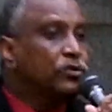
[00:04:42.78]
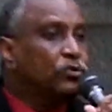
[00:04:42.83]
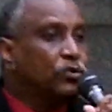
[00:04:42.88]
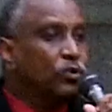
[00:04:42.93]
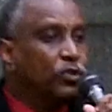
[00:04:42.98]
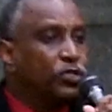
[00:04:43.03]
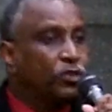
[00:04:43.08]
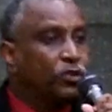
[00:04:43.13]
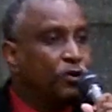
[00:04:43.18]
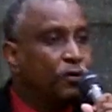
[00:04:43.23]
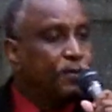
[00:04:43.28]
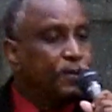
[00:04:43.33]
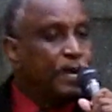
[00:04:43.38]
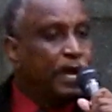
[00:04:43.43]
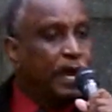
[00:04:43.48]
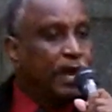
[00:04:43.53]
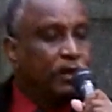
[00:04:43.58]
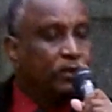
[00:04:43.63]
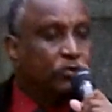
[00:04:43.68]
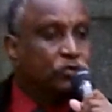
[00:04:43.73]
to
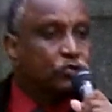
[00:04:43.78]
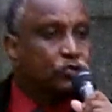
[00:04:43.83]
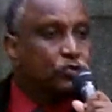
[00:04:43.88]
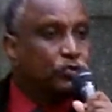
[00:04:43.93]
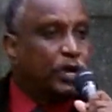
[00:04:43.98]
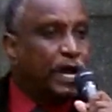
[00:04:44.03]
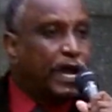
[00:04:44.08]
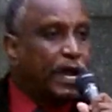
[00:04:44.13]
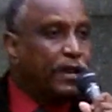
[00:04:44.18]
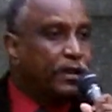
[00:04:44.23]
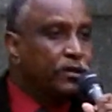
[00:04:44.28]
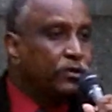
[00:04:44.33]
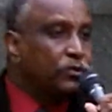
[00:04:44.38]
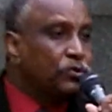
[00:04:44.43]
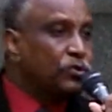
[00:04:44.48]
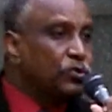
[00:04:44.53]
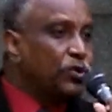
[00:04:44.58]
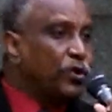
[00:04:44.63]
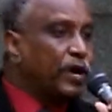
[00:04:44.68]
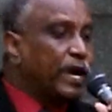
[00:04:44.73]
Ethiopia to
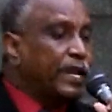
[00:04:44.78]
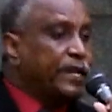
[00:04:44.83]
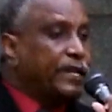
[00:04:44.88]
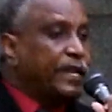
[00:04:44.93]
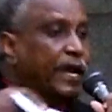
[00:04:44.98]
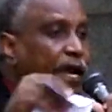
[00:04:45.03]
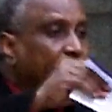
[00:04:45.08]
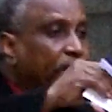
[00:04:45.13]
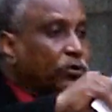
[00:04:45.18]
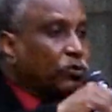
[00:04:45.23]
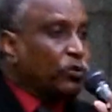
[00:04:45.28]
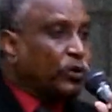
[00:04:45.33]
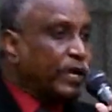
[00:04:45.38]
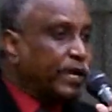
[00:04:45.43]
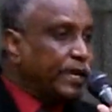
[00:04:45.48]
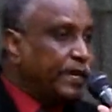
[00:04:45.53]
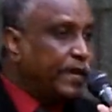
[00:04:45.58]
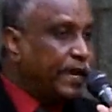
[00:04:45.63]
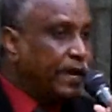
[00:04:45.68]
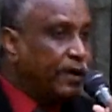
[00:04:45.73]
Sudan to Uganda to
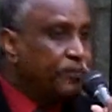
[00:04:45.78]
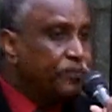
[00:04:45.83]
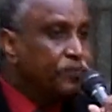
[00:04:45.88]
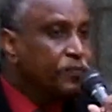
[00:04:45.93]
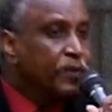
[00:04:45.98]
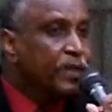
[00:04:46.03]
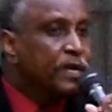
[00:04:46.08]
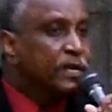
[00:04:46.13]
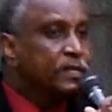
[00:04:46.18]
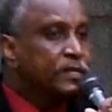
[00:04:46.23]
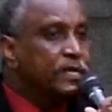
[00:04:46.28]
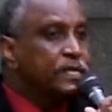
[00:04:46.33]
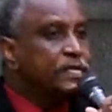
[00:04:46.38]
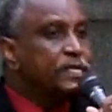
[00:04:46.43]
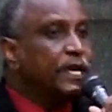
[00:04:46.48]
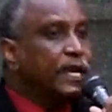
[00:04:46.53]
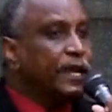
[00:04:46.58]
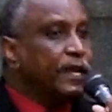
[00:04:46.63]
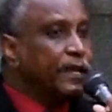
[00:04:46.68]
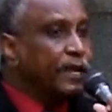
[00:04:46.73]
Kenya,
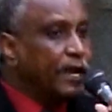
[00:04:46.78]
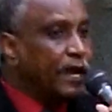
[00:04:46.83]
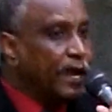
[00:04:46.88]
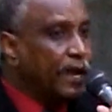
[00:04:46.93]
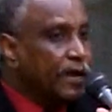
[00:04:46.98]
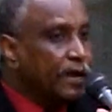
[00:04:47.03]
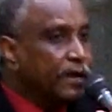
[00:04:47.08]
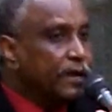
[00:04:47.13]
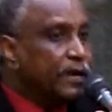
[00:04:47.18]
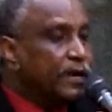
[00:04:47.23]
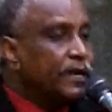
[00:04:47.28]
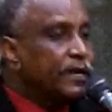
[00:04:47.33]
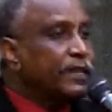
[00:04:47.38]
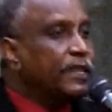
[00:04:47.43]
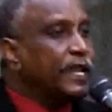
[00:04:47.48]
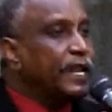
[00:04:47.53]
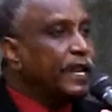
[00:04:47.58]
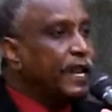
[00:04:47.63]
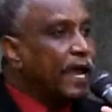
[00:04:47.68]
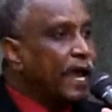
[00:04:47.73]
this area is
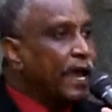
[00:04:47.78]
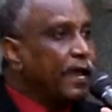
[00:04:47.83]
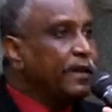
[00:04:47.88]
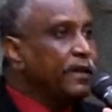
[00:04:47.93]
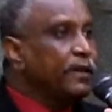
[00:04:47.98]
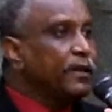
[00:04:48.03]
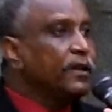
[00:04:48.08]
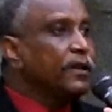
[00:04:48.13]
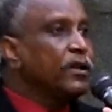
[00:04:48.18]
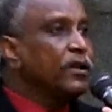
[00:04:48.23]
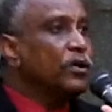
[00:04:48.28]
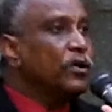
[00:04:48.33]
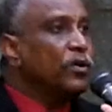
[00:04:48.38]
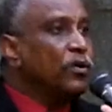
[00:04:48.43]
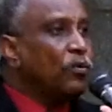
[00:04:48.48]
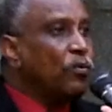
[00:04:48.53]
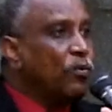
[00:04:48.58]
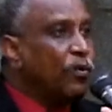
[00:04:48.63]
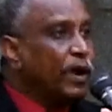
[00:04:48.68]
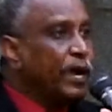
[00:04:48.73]
the
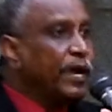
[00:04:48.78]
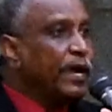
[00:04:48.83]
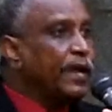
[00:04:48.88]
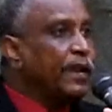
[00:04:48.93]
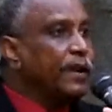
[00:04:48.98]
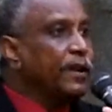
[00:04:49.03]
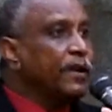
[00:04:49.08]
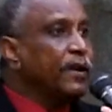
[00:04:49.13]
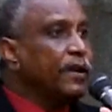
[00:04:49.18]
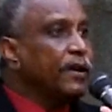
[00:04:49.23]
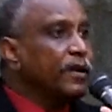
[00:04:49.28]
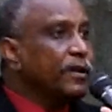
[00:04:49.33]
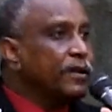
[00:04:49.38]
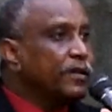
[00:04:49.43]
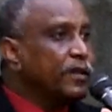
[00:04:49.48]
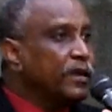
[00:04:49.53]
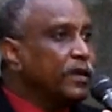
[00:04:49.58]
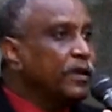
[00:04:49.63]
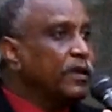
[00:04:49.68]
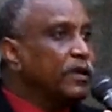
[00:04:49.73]
land
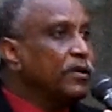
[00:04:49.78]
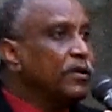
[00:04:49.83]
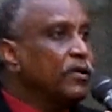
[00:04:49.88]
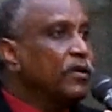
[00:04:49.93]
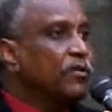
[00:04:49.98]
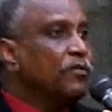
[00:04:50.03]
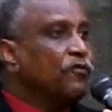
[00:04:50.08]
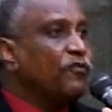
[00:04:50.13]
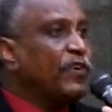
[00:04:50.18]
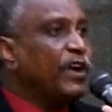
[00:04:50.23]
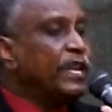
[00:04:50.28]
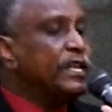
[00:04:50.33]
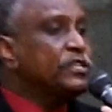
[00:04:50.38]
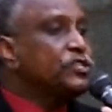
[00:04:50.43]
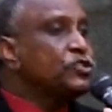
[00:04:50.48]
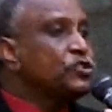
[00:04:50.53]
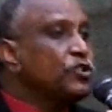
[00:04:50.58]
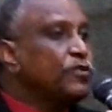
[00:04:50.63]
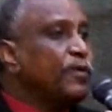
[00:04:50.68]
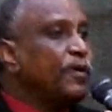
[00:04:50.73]
where the
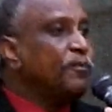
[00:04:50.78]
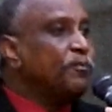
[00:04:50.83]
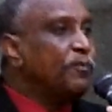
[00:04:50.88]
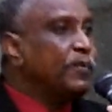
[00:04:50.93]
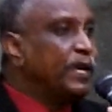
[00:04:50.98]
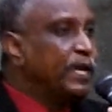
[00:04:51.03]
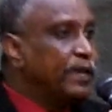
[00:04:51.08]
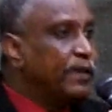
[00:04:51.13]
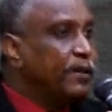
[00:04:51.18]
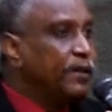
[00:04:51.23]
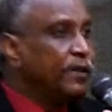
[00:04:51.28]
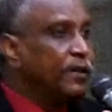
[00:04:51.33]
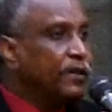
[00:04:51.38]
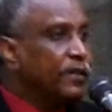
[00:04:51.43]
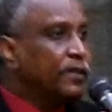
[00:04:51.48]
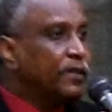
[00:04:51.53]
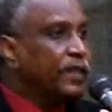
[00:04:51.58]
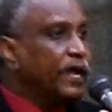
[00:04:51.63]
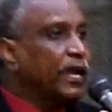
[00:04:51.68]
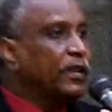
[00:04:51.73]
first human being
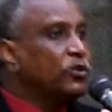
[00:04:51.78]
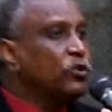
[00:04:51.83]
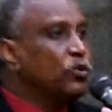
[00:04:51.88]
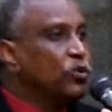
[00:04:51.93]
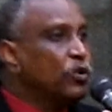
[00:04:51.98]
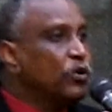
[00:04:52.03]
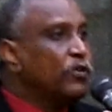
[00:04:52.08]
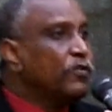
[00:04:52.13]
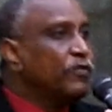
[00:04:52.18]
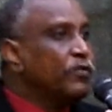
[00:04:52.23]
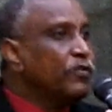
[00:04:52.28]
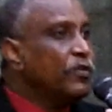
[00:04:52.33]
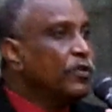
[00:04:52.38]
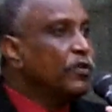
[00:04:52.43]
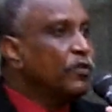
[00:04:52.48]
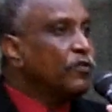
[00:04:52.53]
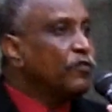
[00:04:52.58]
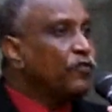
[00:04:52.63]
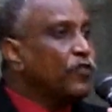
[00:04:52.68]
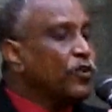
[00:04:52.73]
that
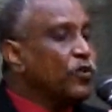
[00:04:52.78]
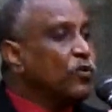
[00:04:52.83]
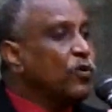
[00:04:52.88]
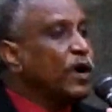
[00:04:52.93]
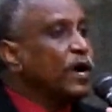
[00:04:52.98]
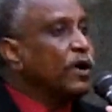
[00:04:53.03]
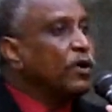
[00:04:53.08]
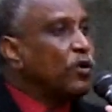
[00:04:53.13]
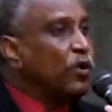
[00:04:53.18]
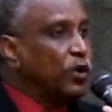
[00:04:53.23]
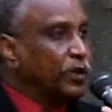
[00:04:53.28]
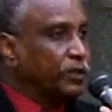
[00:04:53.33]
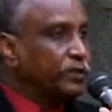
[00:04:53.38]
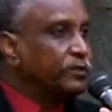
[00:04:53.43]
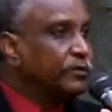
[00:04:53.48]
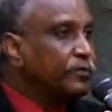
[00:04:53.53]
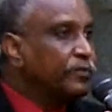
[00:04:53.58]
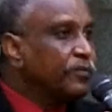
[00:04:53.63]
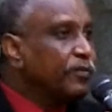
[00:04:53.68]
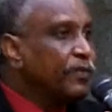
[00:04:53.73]
looked for one
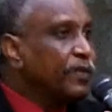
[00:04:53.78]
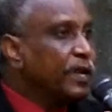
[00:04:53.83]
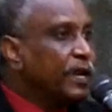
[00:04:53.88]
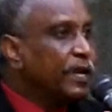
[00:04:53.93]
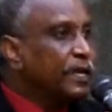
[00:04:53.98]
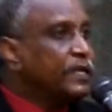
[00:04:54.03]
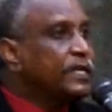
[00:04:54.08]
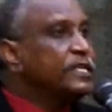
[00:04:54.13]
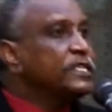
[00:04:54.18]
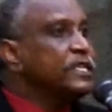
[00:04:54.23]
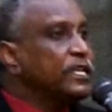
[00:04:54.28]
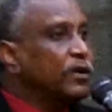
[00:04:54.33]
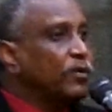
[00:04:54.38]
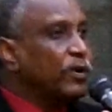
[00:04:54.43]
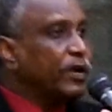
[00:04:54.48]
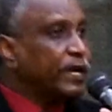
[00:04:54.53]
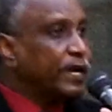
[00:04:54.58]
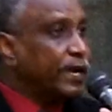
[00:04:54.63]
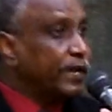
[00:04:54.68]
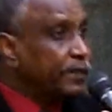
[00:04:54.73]
God. It is in
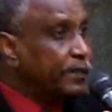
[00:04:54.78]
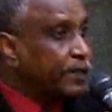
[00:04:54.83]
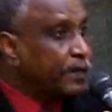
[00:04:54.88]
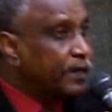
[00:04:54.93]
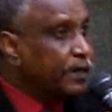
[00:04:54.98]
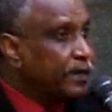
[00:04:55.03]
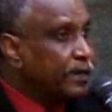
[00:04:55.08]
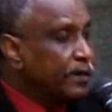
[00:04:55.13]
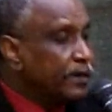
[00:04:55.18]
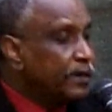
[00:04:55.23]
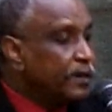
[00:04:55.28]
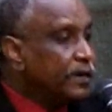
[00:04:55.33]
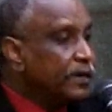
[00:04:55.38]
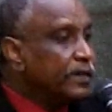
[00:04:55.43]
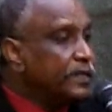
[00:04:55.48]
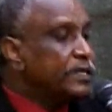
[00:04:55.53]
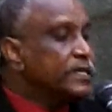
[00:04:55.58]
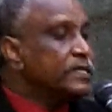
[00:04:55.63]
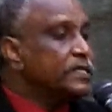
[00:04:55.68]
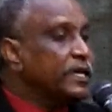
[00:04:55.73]
our country,
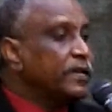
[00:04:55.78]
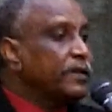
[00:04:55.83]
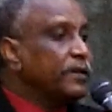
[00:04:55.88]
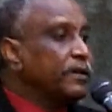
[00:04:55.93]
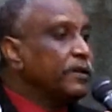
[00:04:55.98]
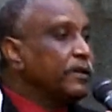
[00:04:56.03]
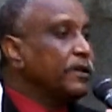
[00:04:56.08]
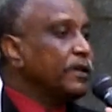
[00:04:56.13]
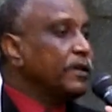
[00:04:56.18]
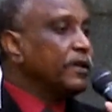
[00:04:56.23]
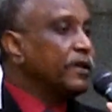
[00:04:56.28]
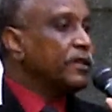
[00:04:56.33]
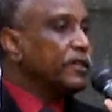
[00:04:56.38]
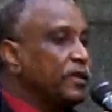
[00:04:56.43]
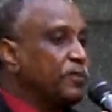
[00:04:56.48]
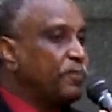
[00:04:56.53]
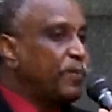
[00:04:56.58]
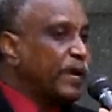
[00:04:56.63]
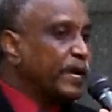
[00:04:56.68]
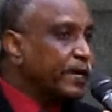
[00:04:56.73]
it is in
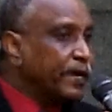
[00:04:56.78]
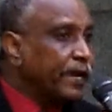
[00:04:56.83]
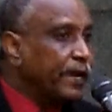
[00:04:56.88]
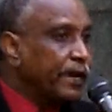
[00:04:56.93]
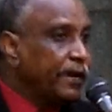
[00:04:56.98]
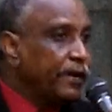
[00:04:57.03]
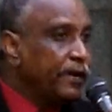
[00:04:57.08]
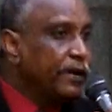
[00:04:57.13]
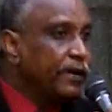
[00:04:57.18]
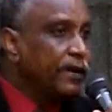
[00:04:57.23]
the Barkal